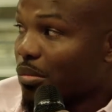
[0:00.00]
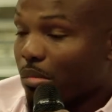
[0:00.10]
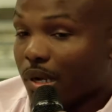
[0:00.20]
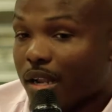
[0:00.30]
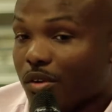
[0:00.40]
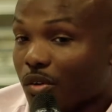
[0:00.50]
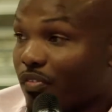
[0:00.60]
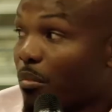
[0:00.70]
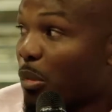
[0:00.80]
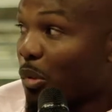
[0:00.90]
but I know
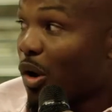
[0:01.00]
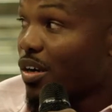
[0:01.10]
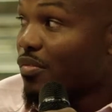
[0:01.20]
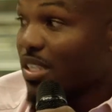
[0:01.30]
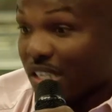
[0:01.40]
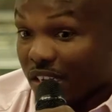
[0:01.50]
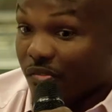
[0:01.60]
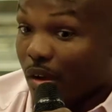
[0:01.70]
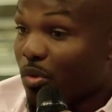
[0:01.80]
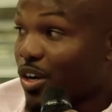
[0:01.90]
if I'm a part of it and
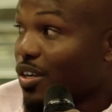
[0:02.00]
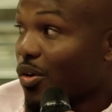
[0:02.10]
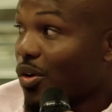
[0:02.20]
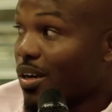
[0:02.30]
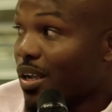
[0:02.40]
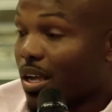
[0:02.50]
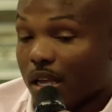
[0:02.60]
if I'm working hard,